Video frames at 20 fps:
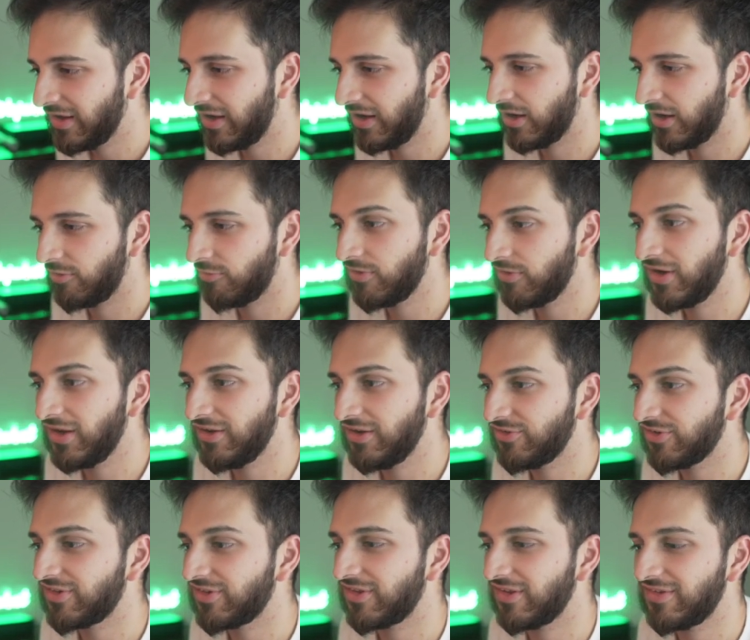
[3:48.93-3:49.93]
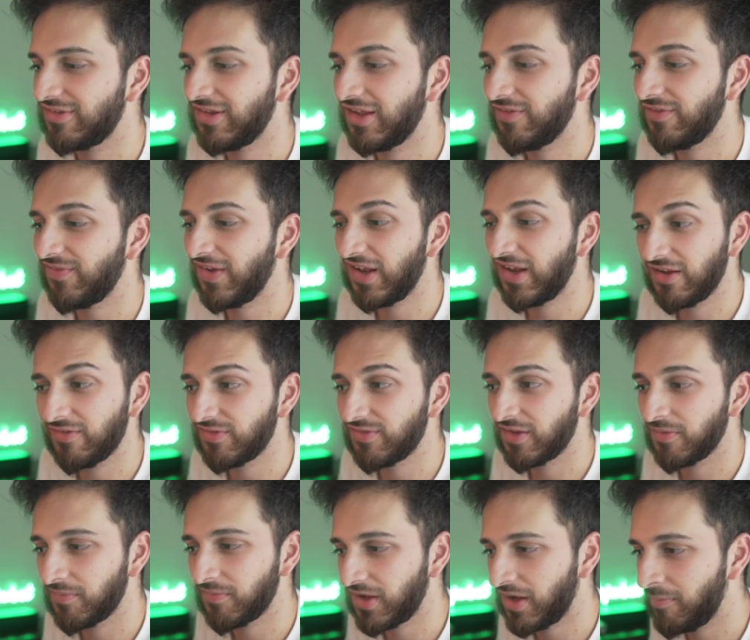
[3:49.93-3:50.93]
Really just to see if any of
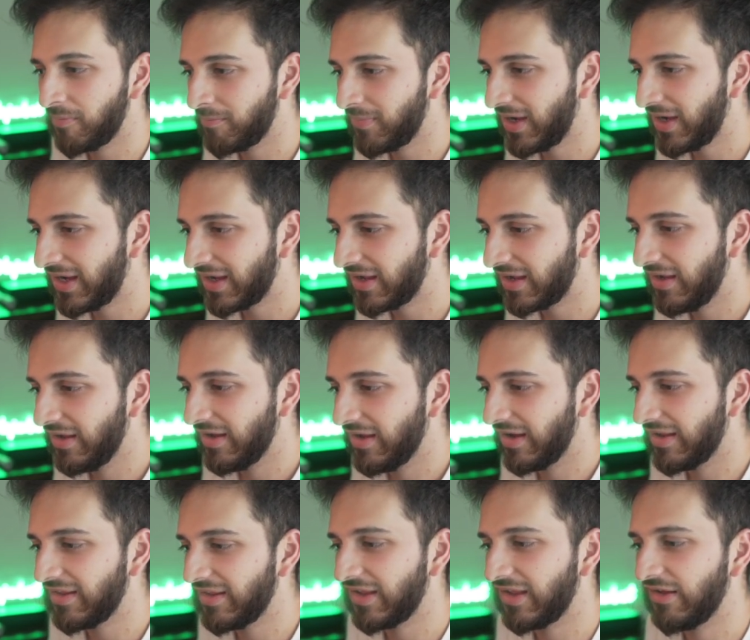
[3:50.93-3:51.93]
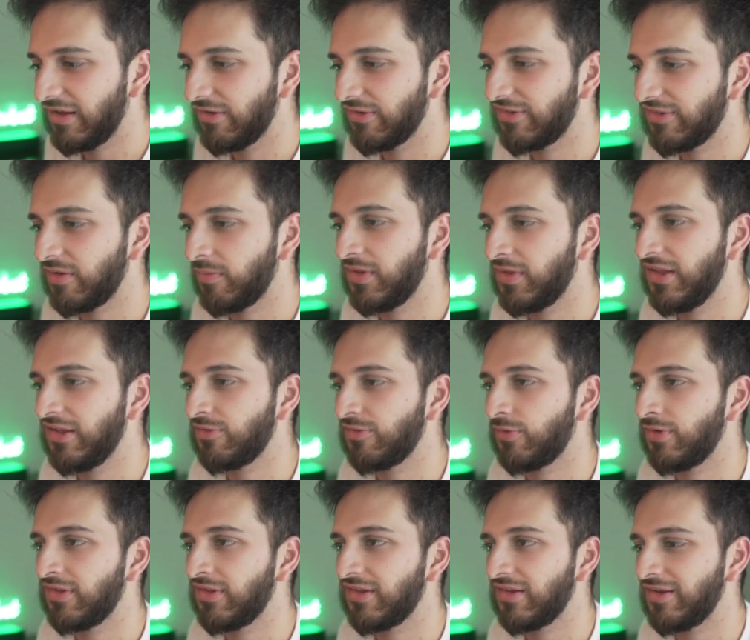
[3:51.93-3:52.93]
them come back. I think some of these
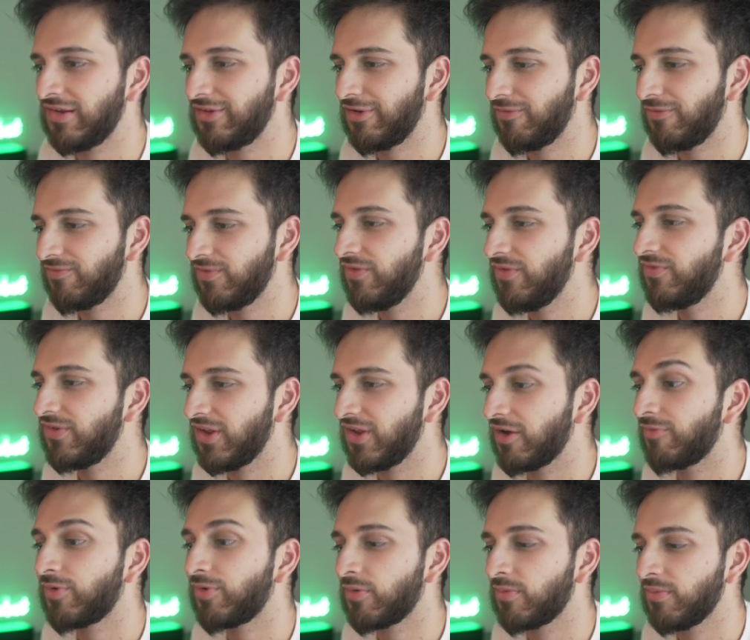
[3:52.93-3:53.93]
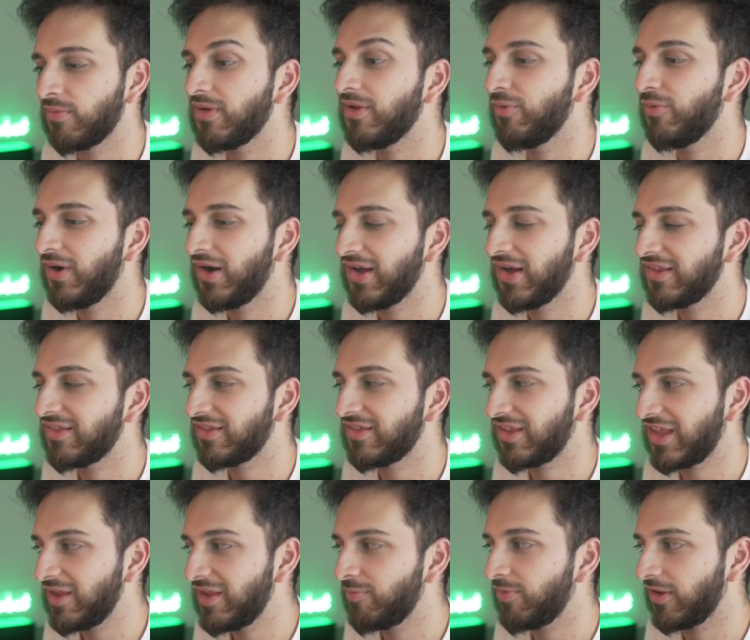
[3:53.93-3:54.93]
ones in the top 50 are probably
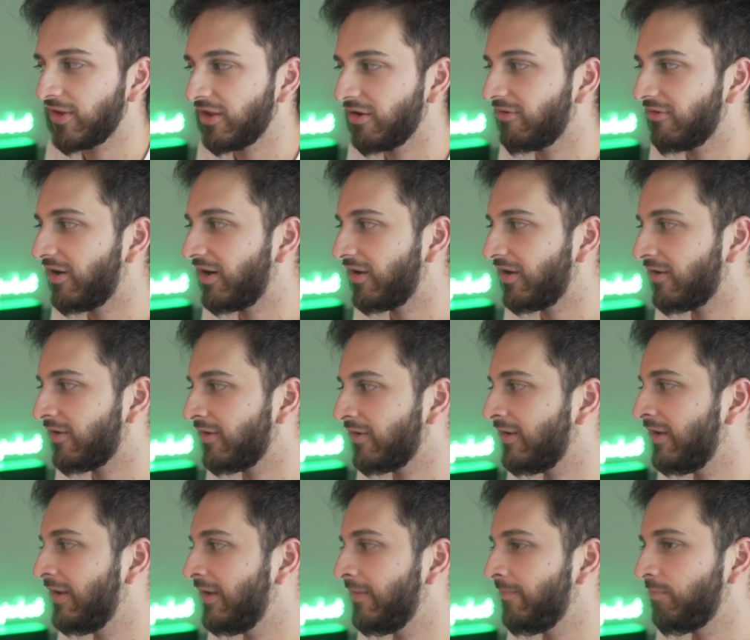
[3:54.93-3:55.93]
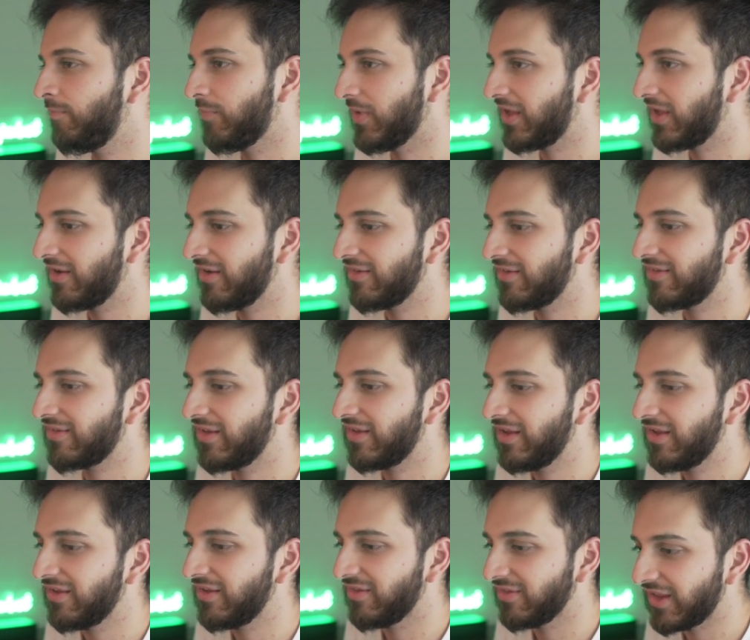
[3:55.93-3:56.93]
worth keeping your eye on, because
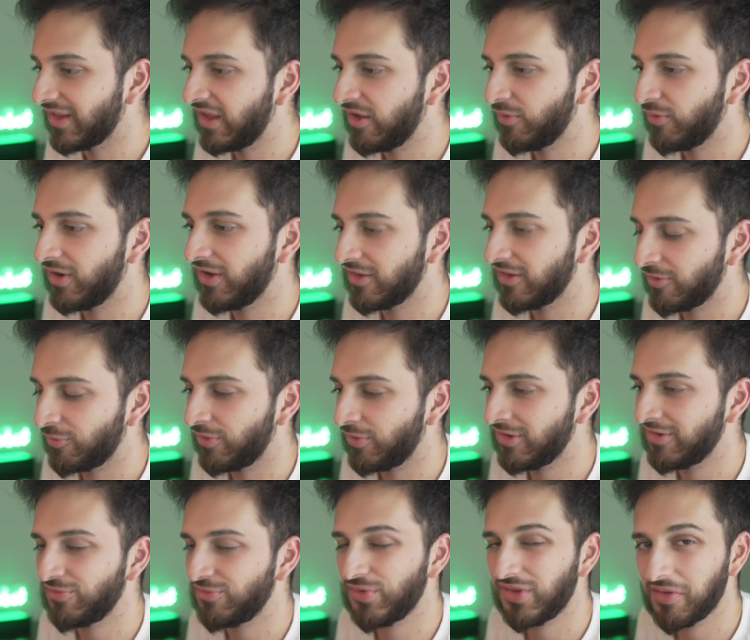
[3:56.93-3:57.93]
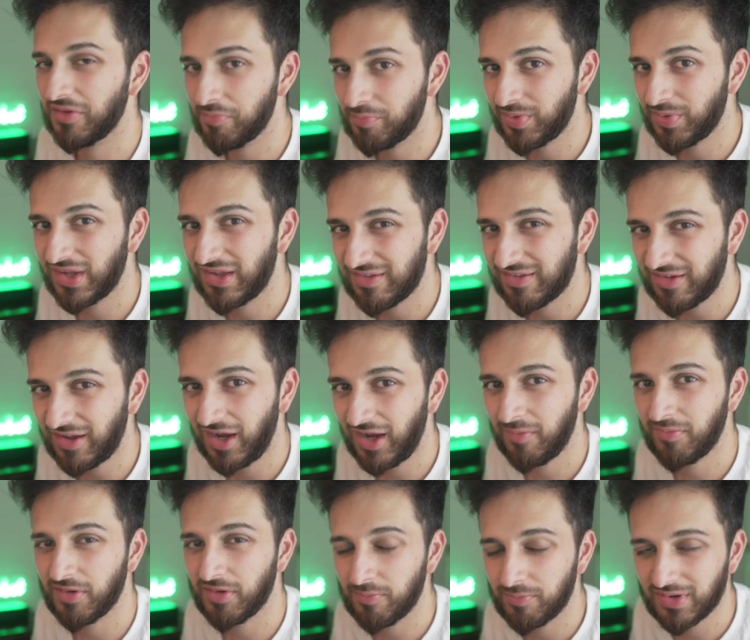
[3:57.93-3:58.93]
they were the ones with the biggest
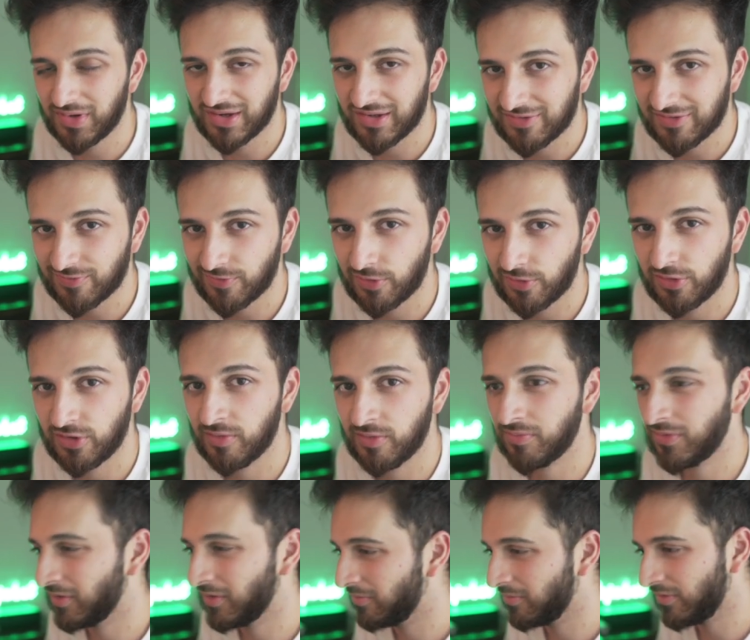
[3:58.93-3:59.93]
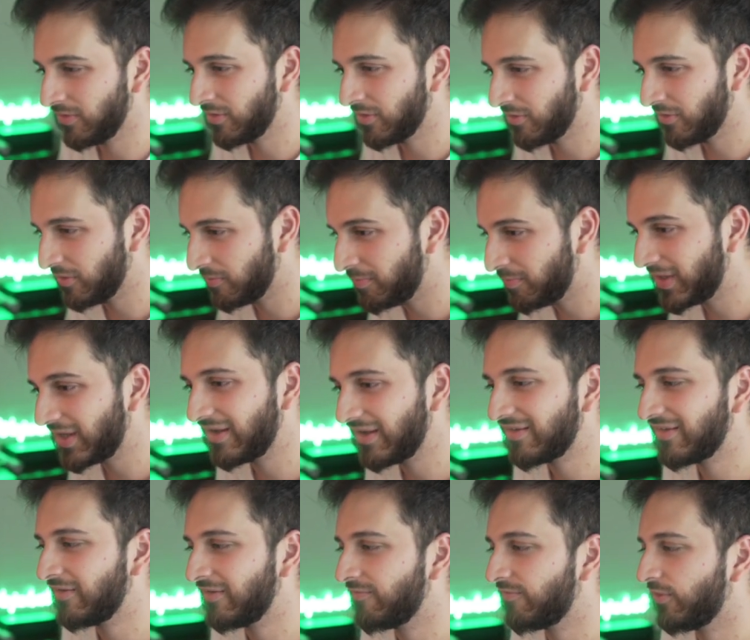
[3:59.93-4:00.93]
hype, the biggest volume, the, you know, the
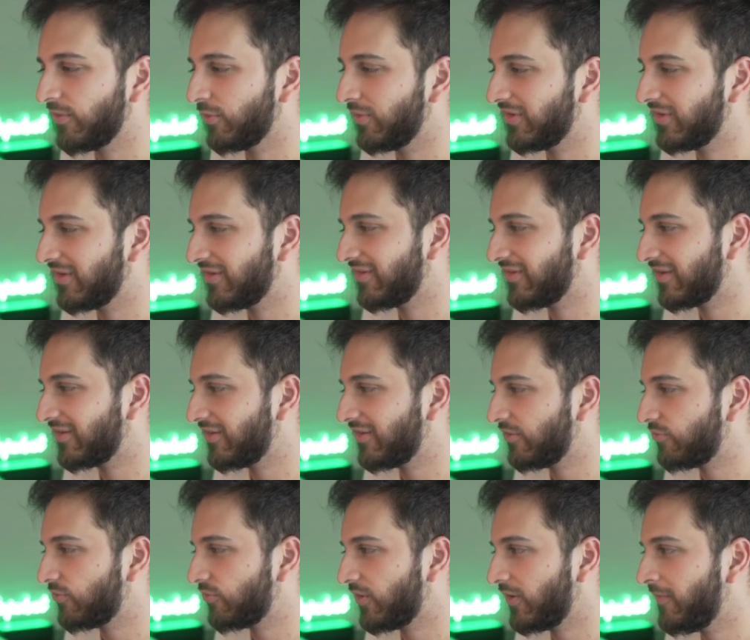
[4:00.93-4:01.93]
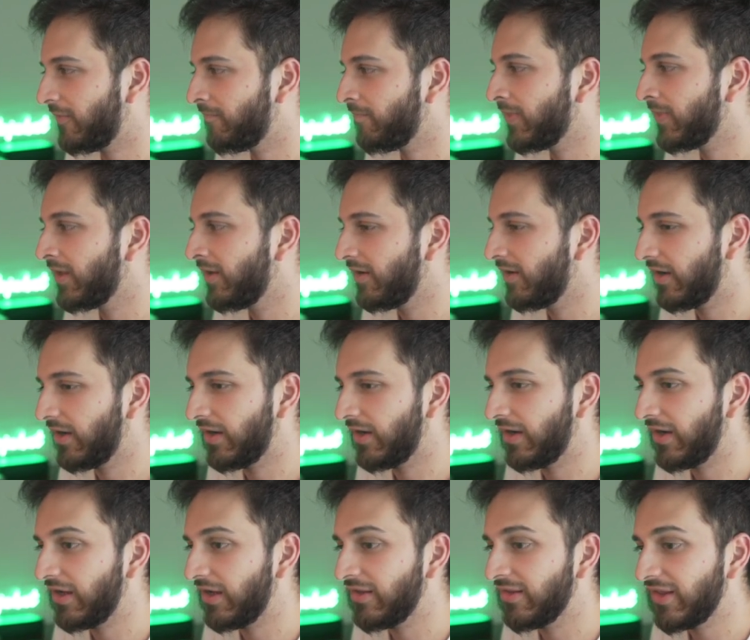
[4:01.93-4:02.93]
biggest influences, etc.
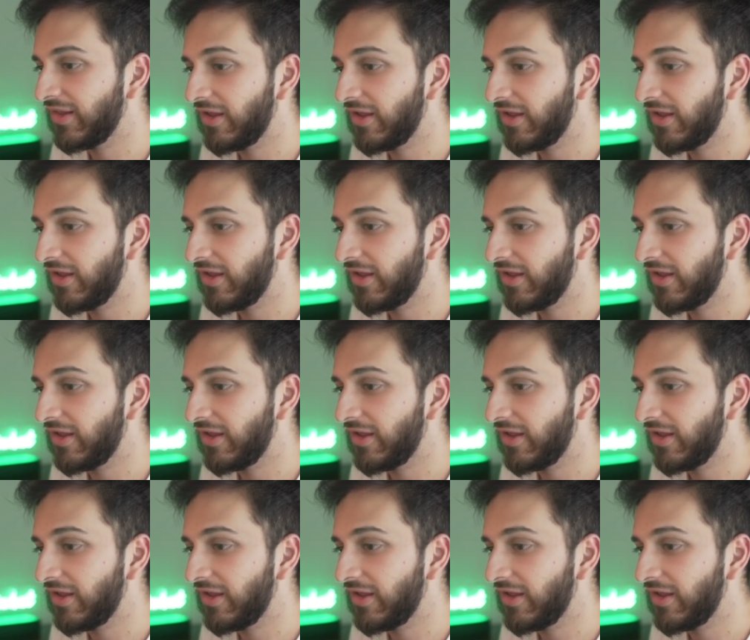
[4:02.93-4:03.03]
And